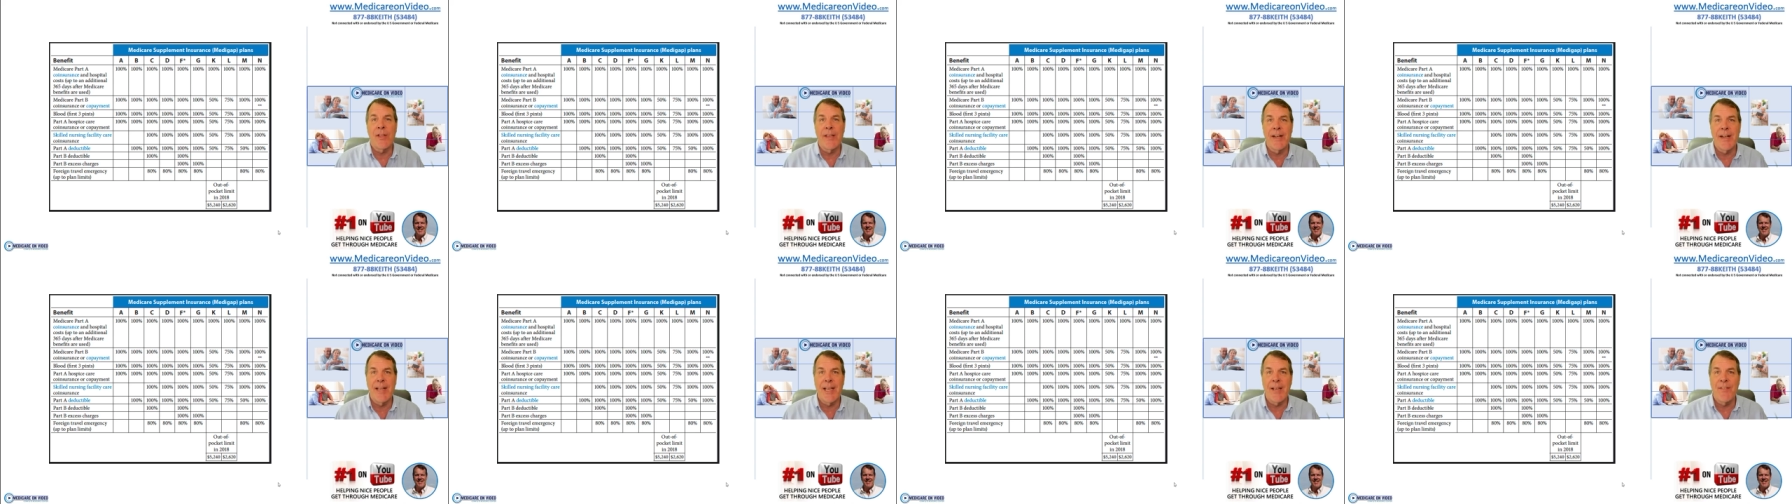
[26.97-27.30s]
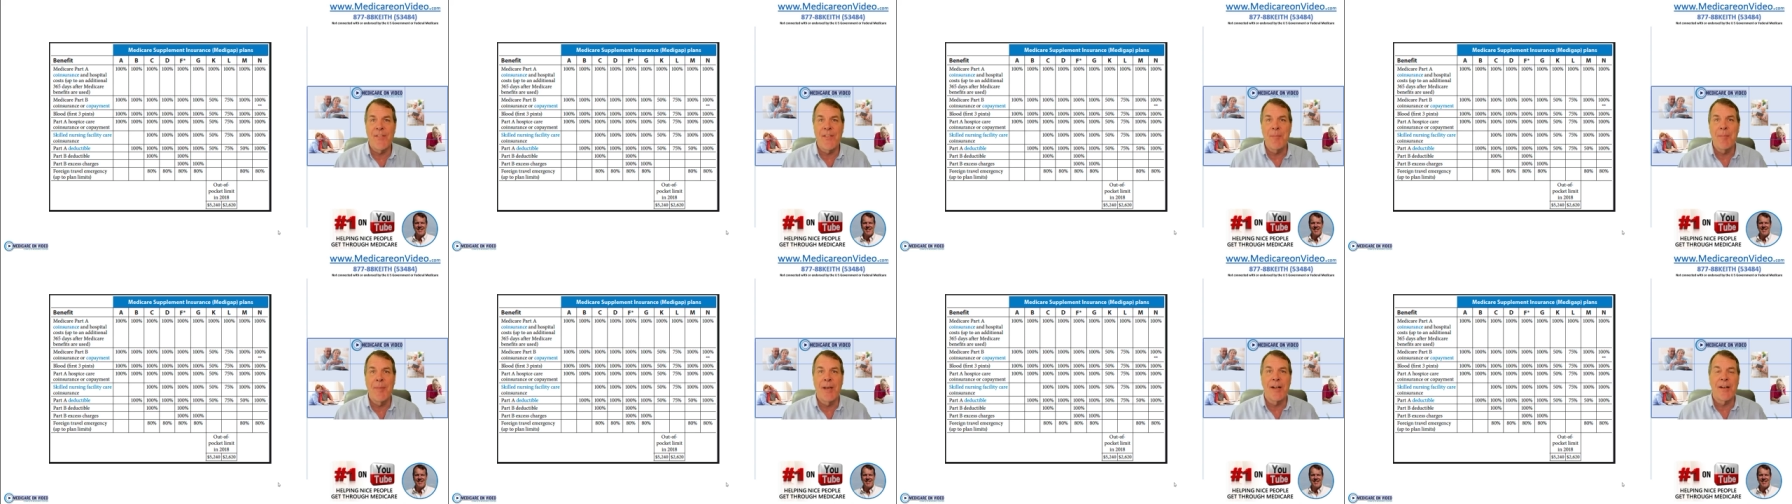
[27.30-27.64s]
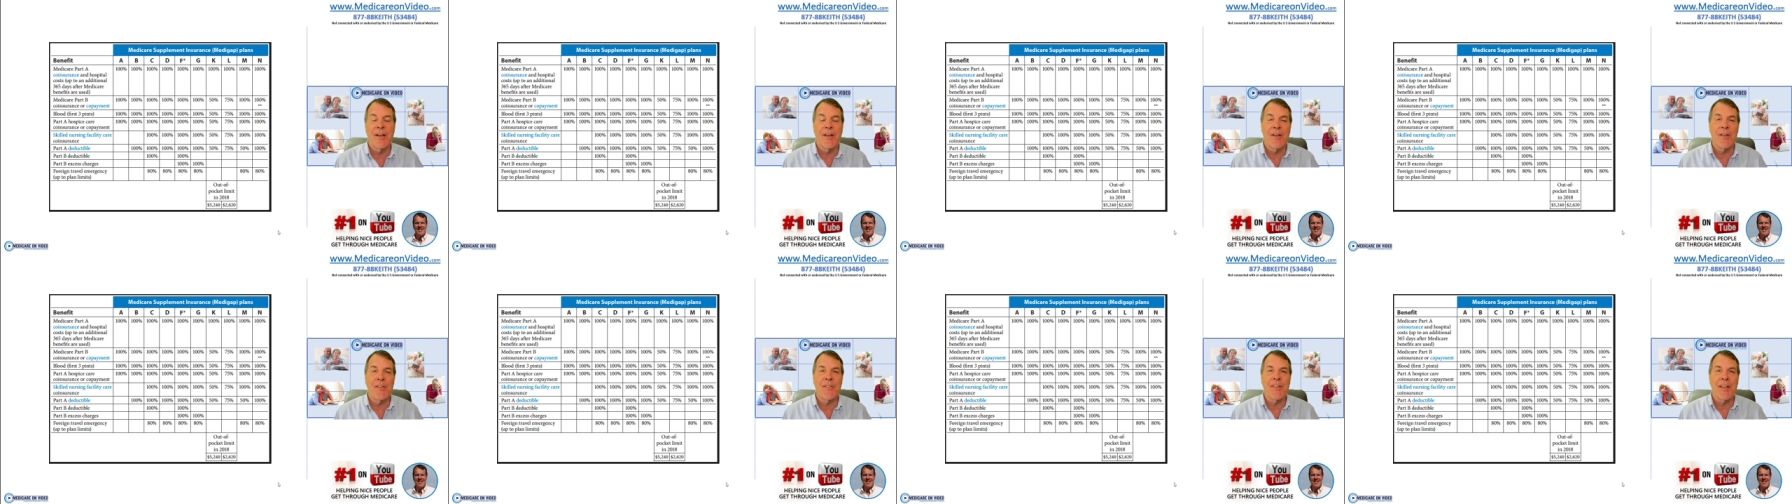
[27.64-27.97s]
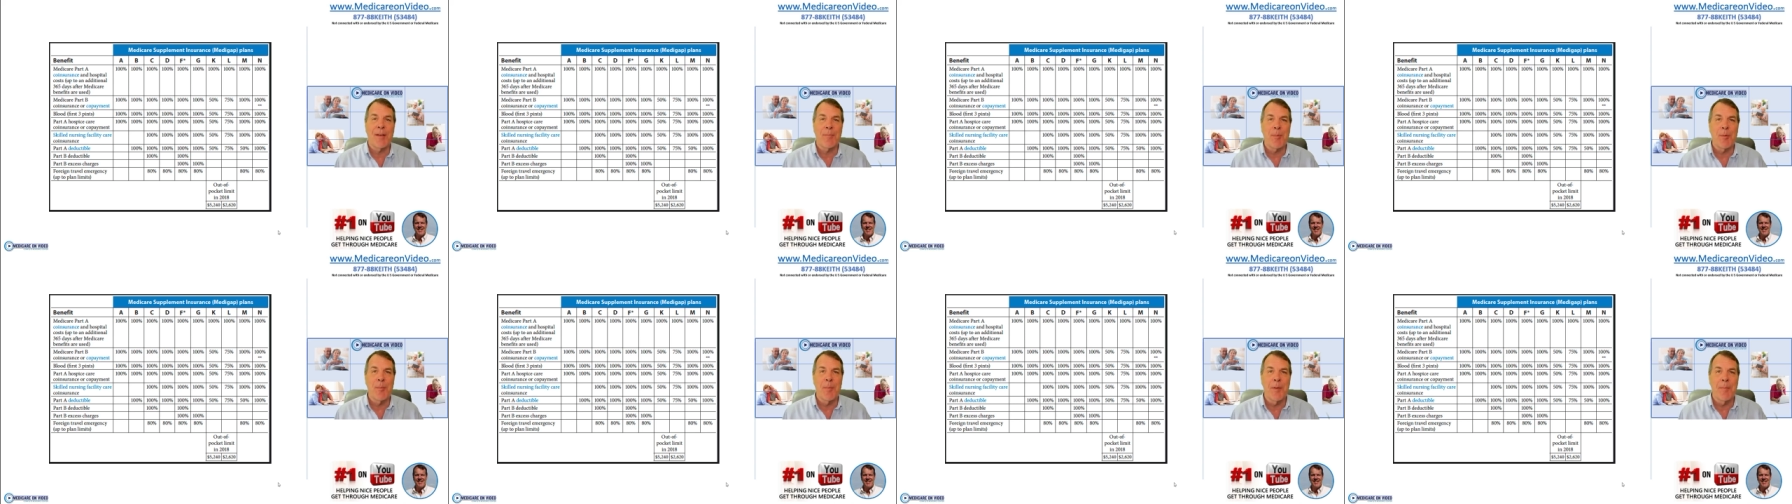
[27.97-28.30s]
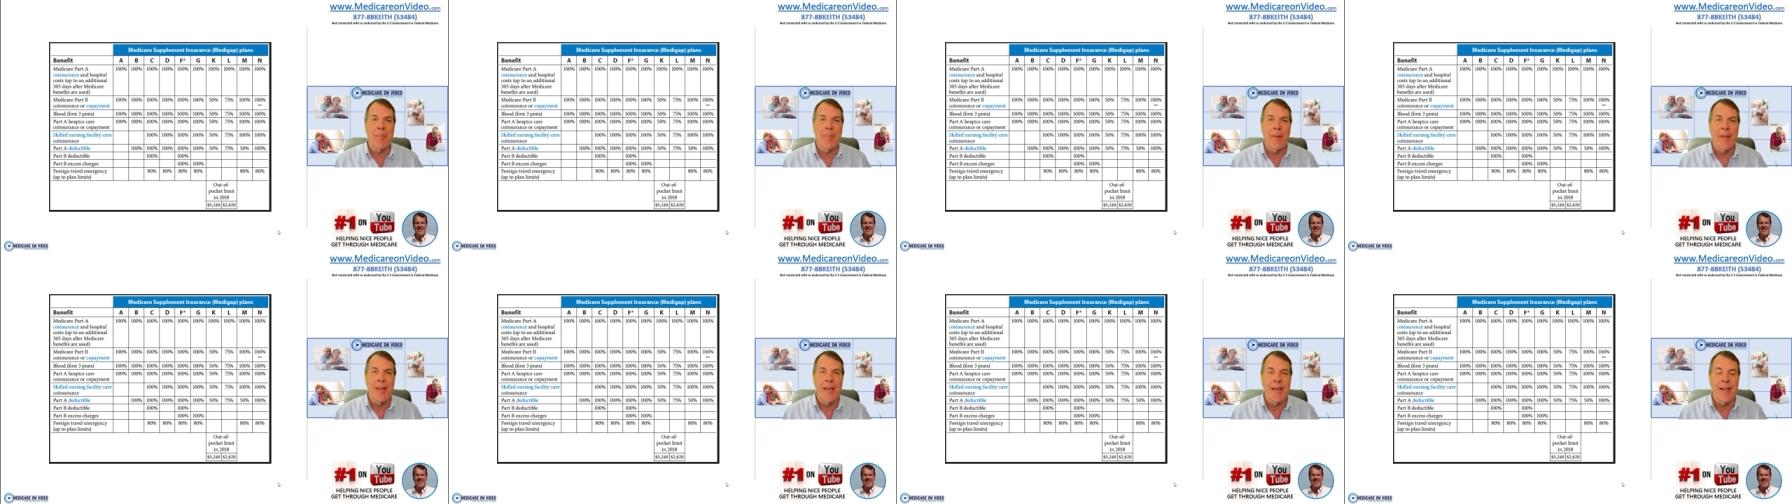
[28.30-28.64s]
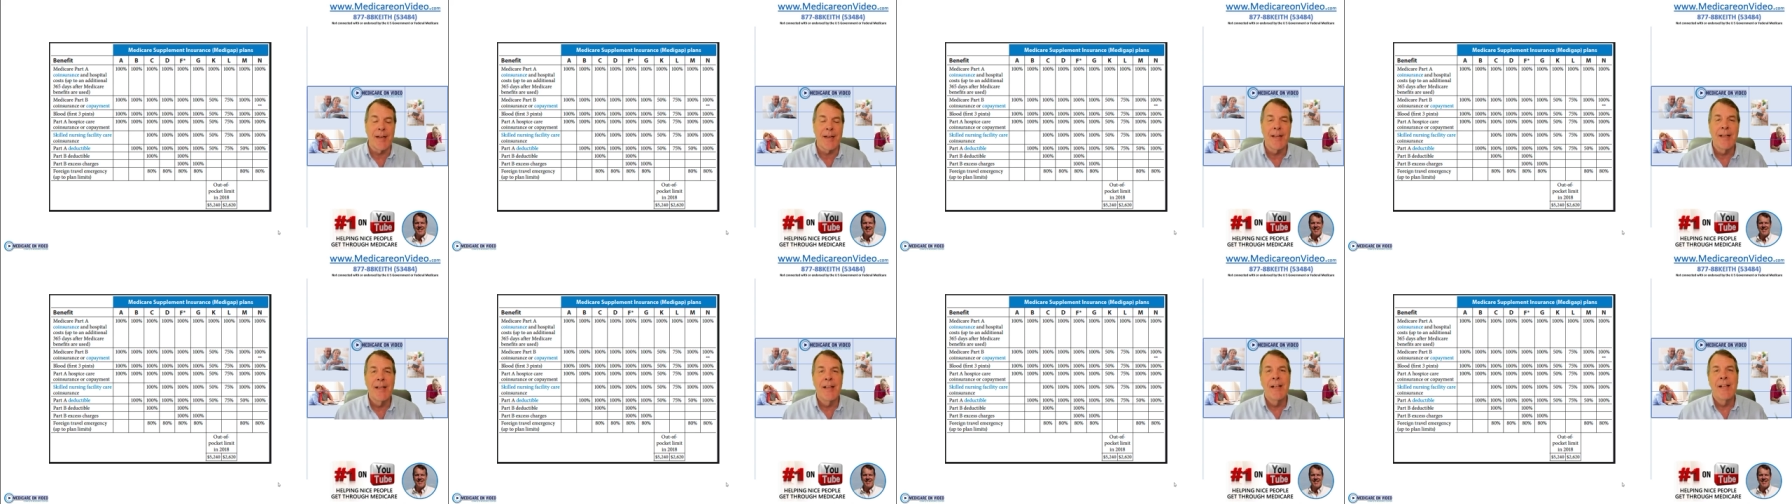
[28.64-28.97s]
going to have a Medicare supplement
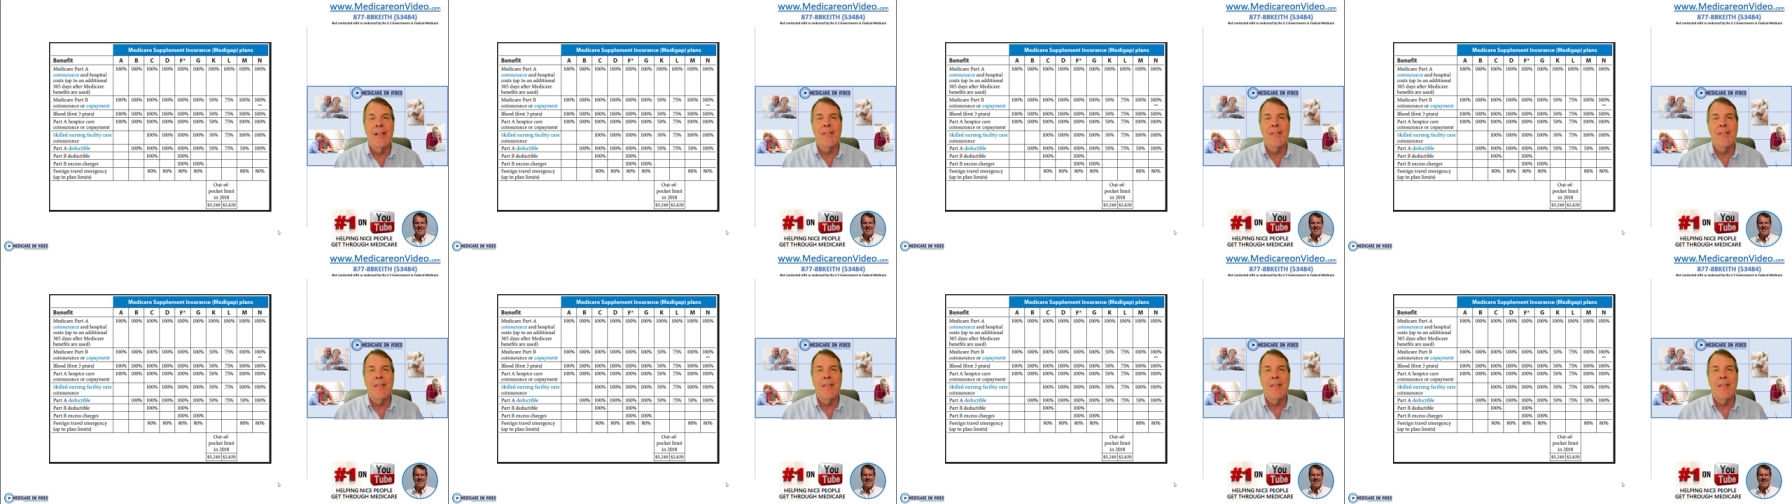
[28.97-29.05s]
plan